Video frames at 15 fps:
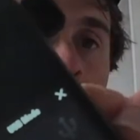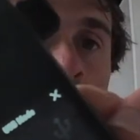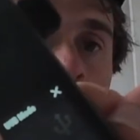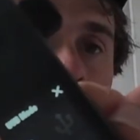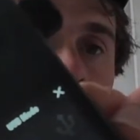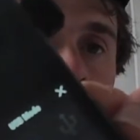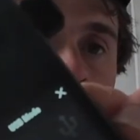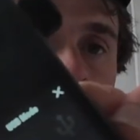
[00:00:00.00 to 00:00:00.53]

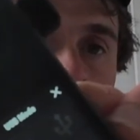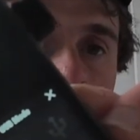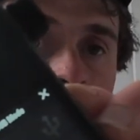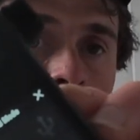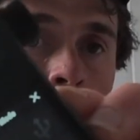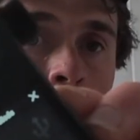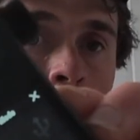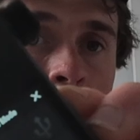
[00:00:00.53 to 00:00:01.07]
top one that says
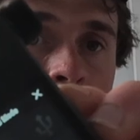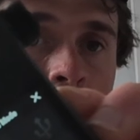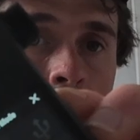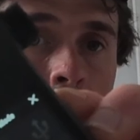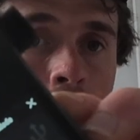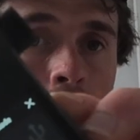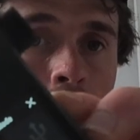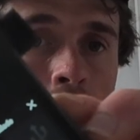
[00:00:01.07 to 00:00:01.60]
U disk
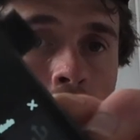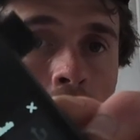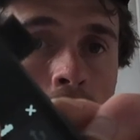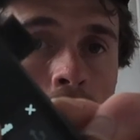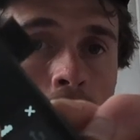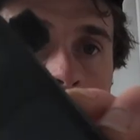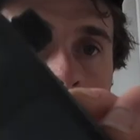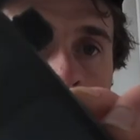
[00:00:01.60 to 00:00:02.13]
mode
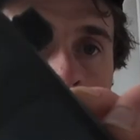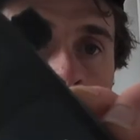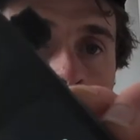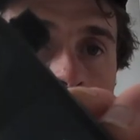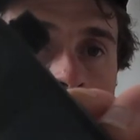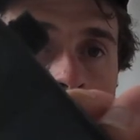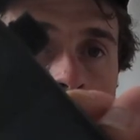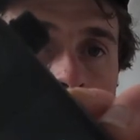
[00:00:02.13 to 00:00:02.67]
and it'll
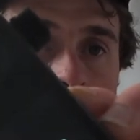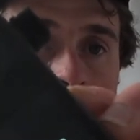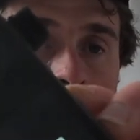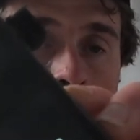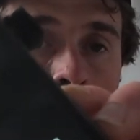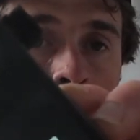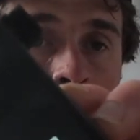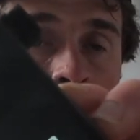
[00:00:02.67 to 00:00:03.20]
give you a
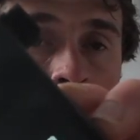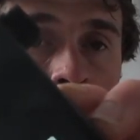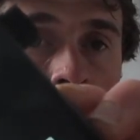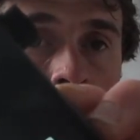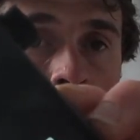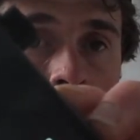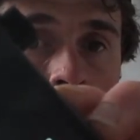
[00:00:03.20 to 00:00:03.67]
prompt that's connected to the